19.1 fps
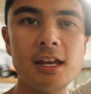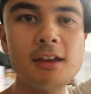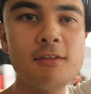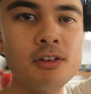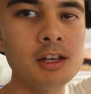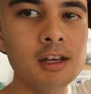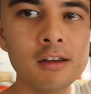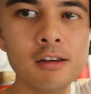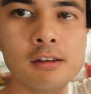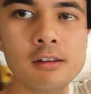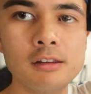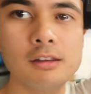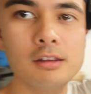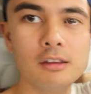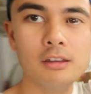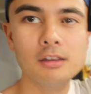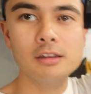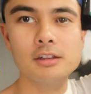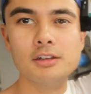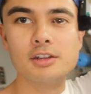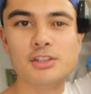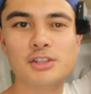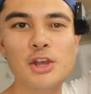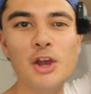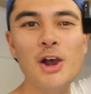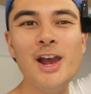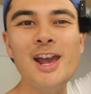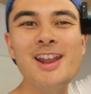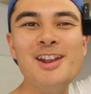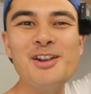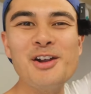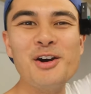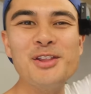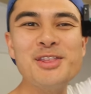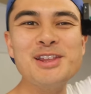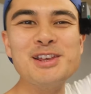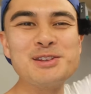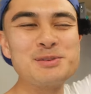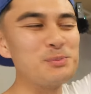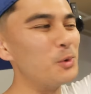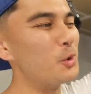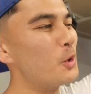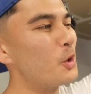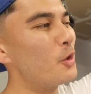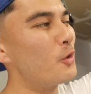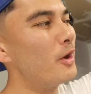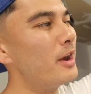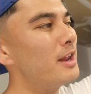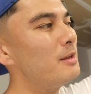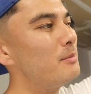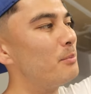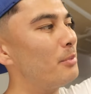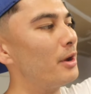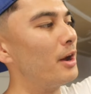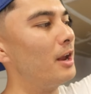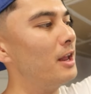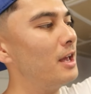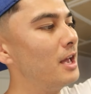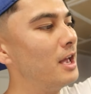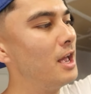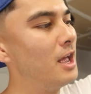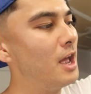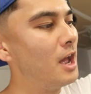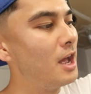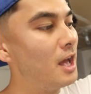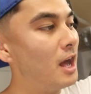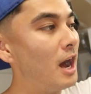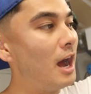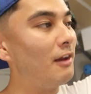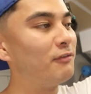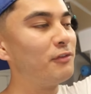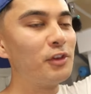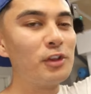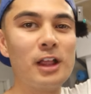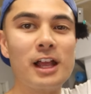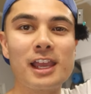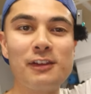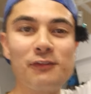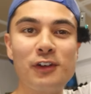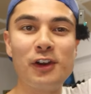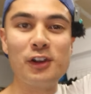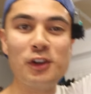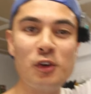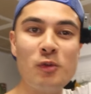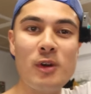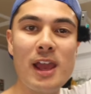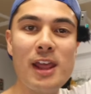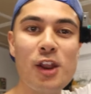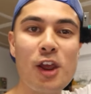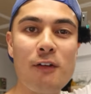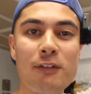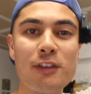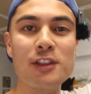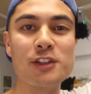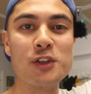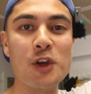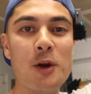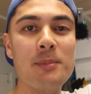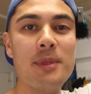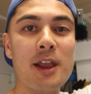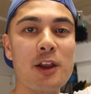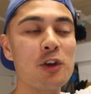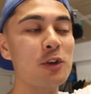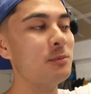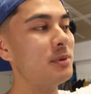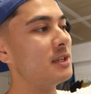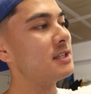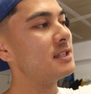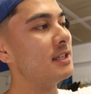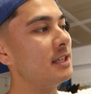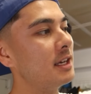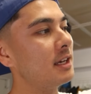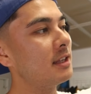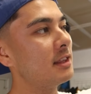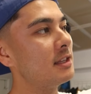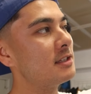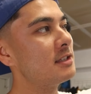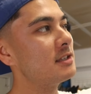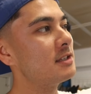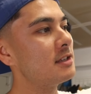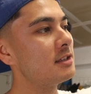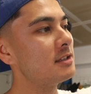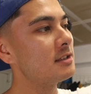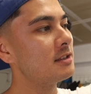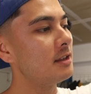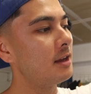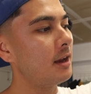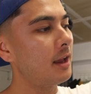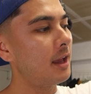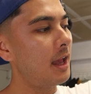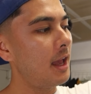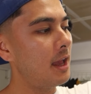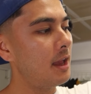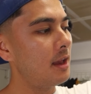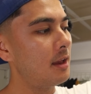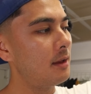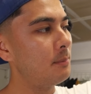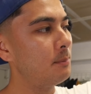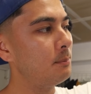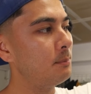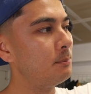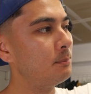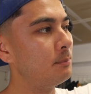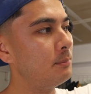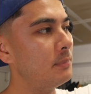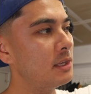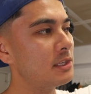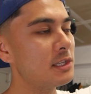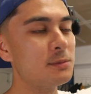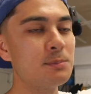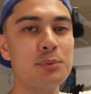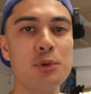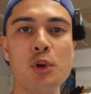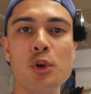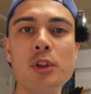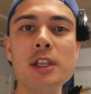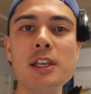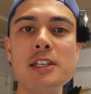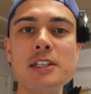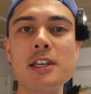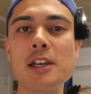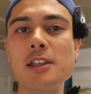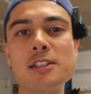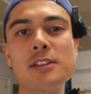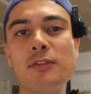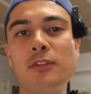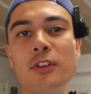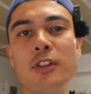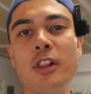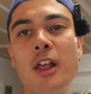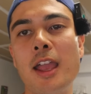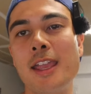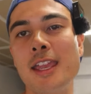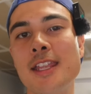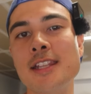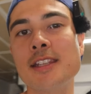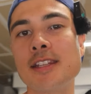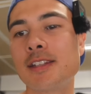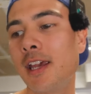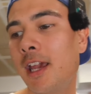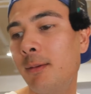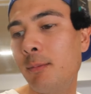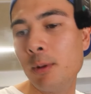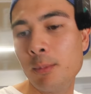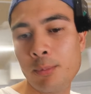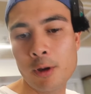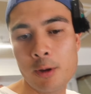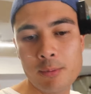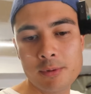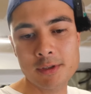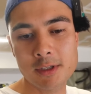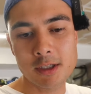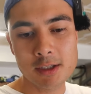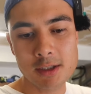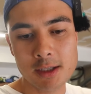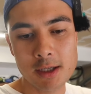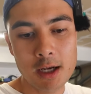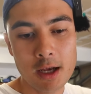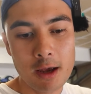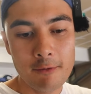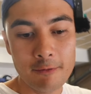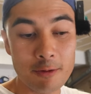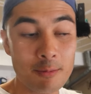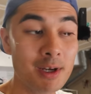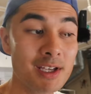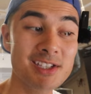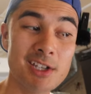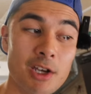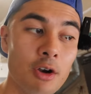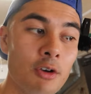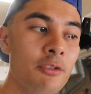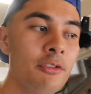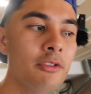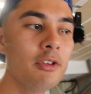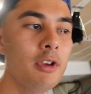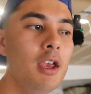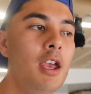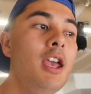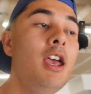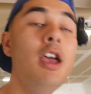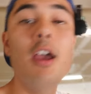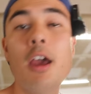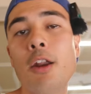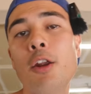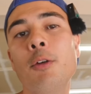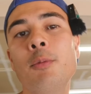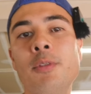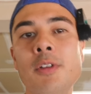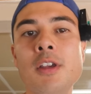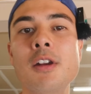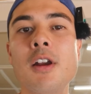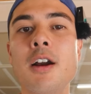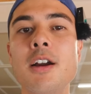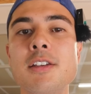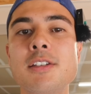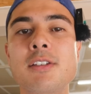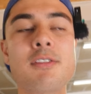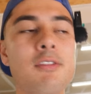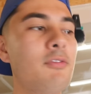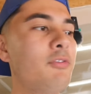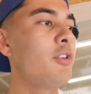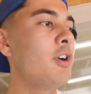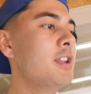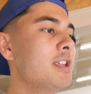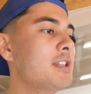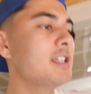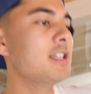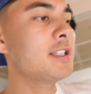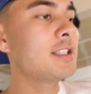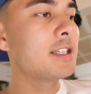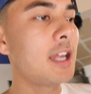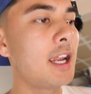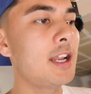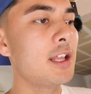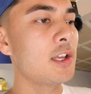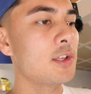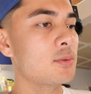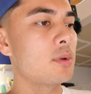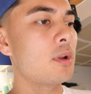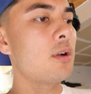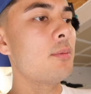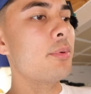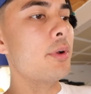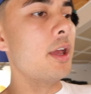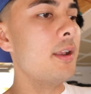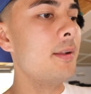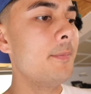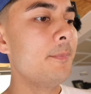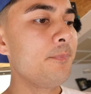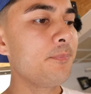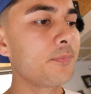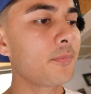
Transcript: evening design on this board already, but I feel like if I do red over the top, that could be sick. This is just like this is purely just for like entertainment purposes for myself, and hopefully you guys find it entertaining as well, but